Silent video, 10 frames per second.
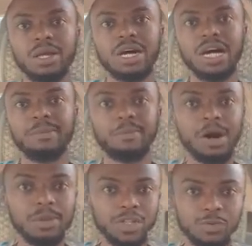I am a
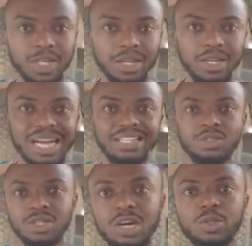public speaker, and
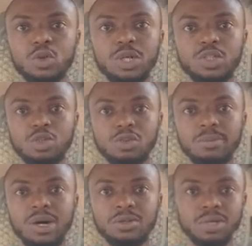I'll be talking to you
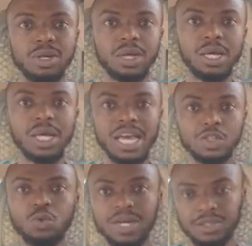about
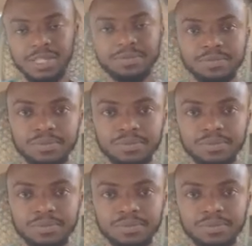XYZ."